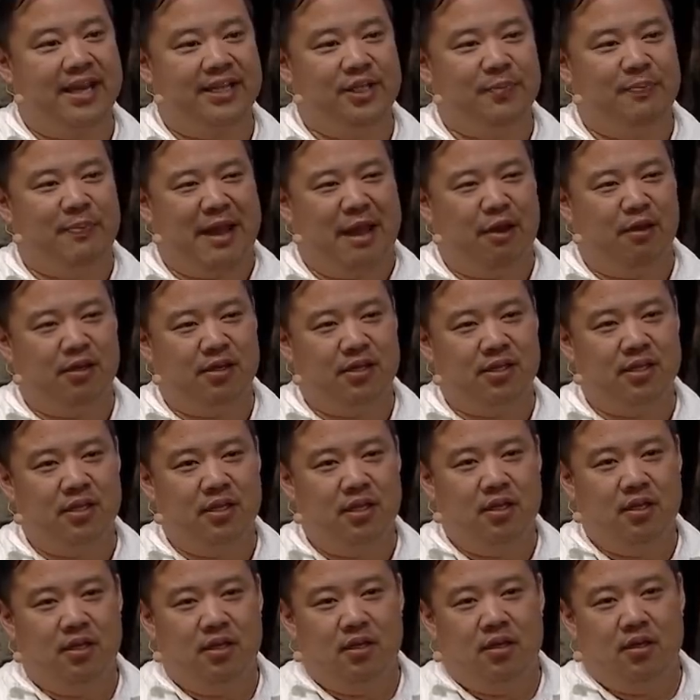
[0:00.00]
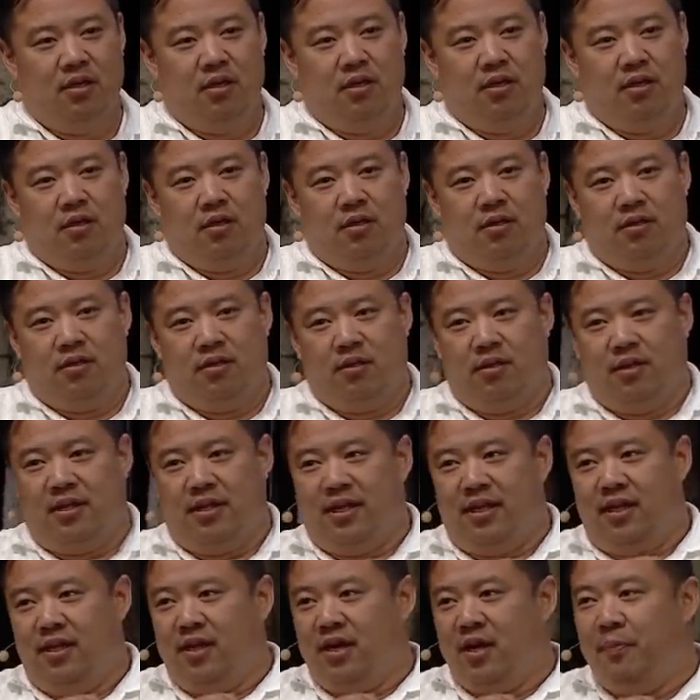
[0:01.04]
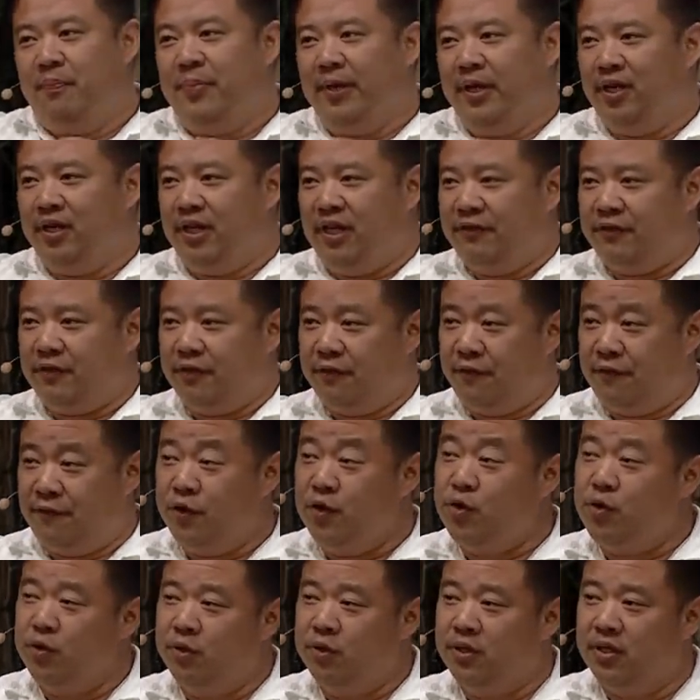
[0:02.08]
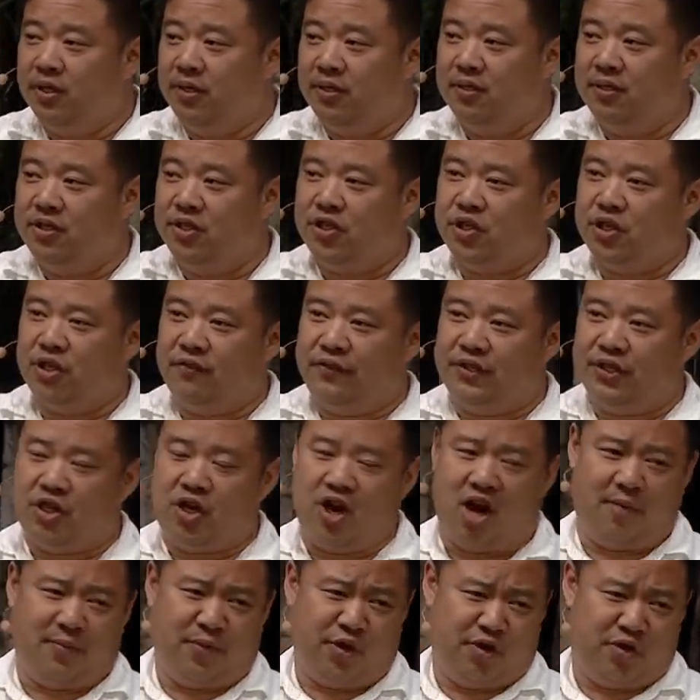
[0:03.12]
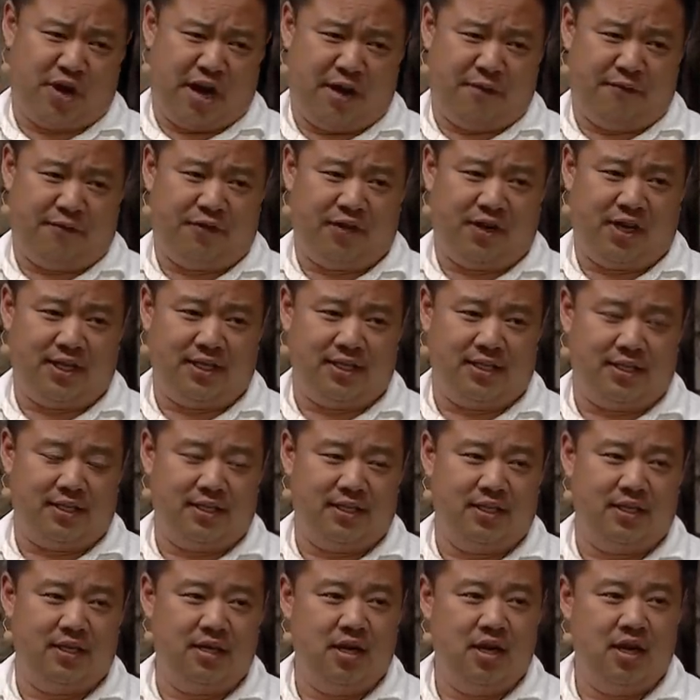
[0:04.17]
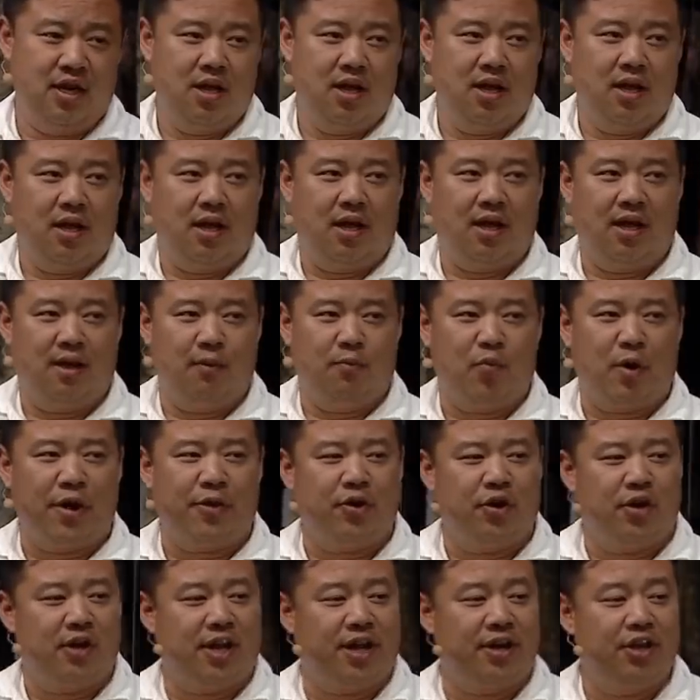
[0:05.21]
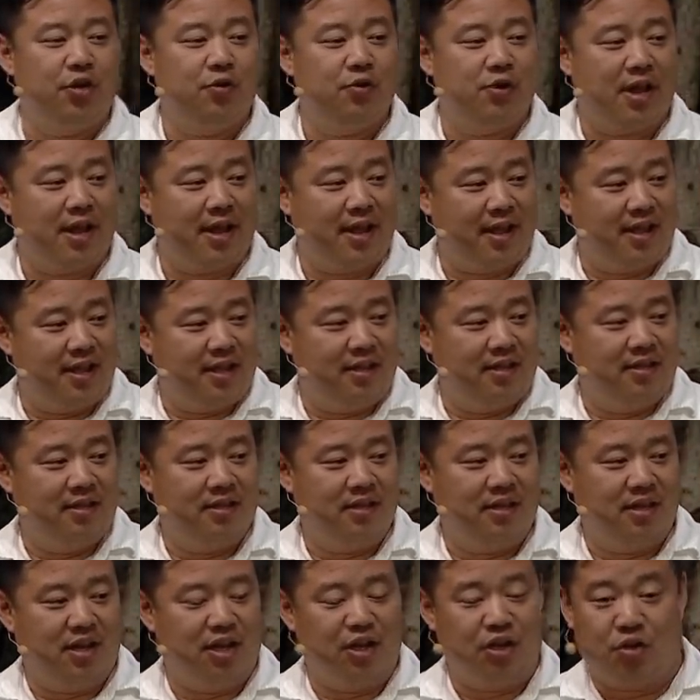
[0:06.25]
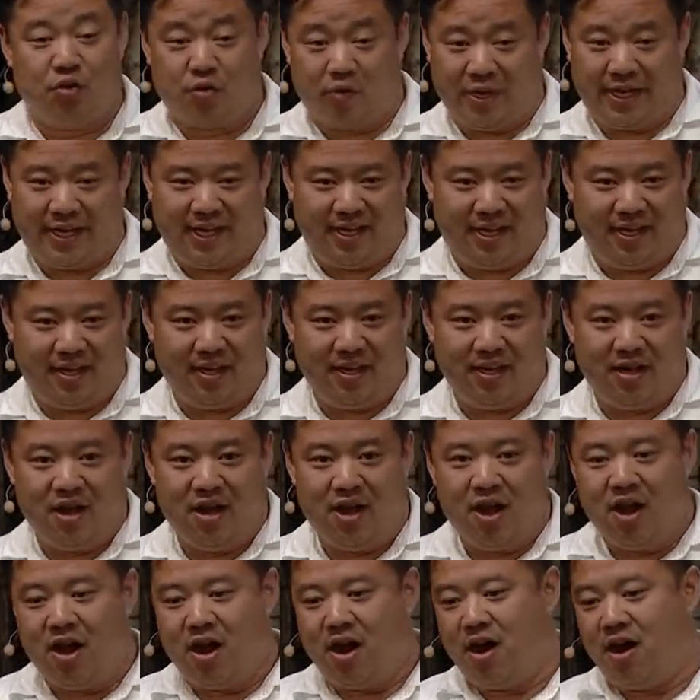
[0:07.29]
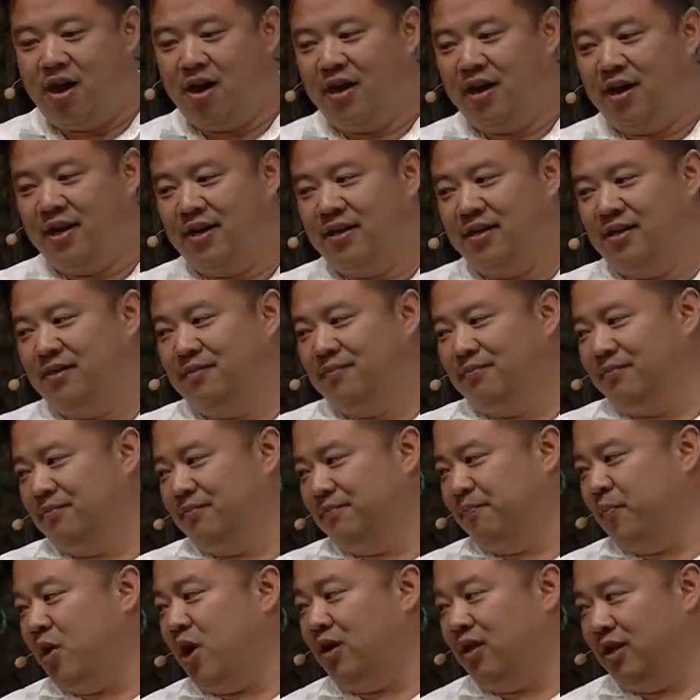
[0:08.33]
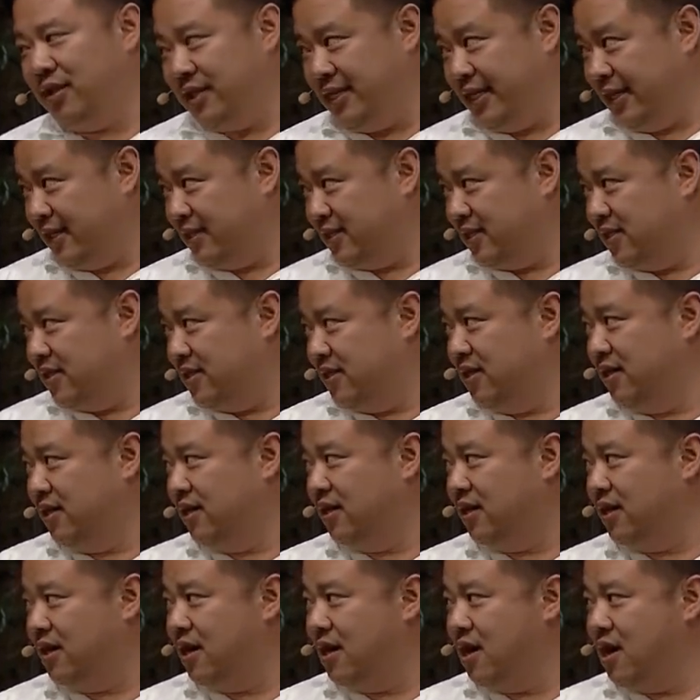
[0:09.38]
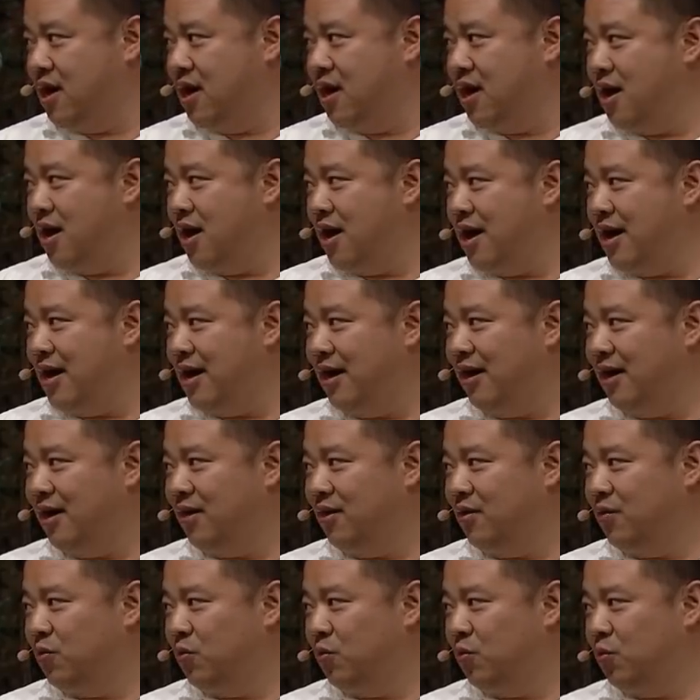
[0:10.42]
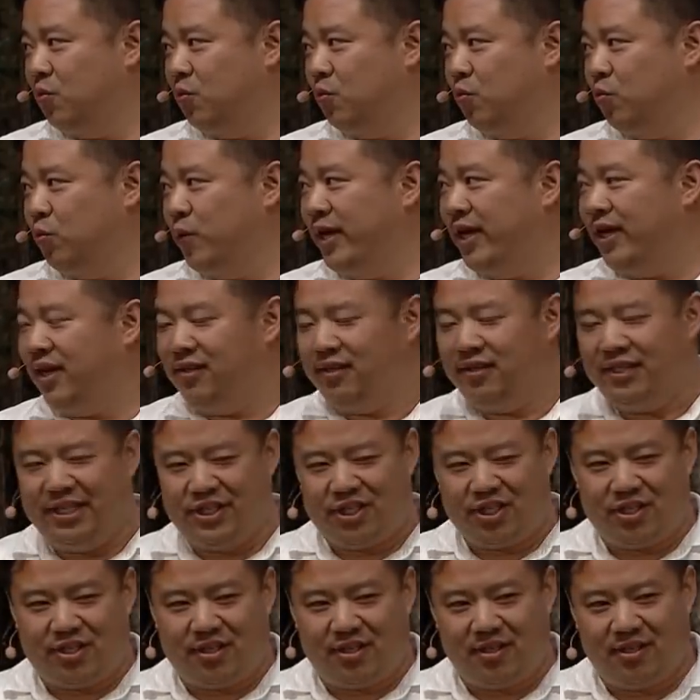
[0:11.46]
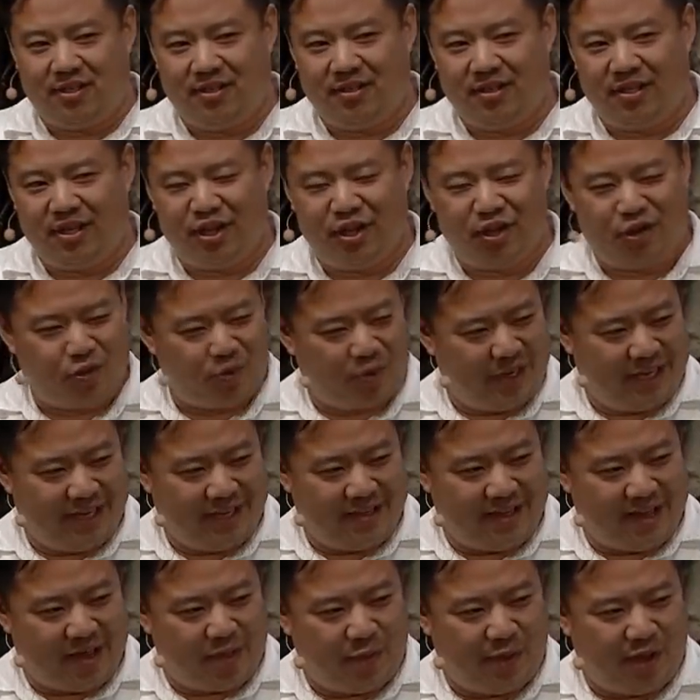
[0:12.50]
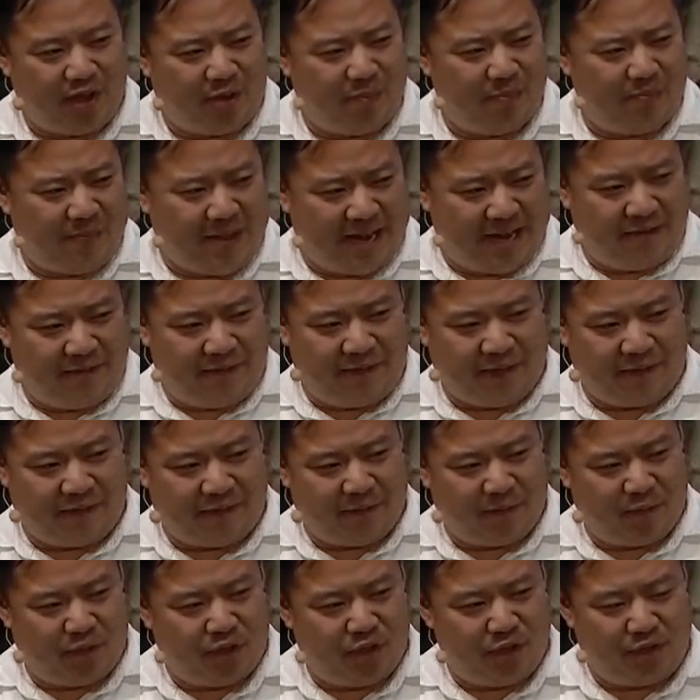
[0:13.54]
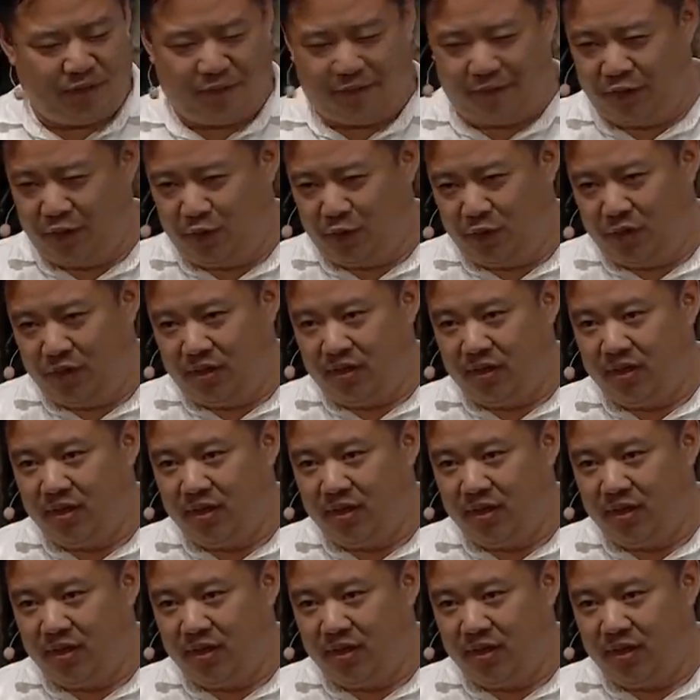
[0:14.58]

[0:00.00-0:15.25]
it's about the ability for food to serve as common ground for us. Um, whether or not you and I agree on politics, uh, we can at least agree that we all benefit from good food.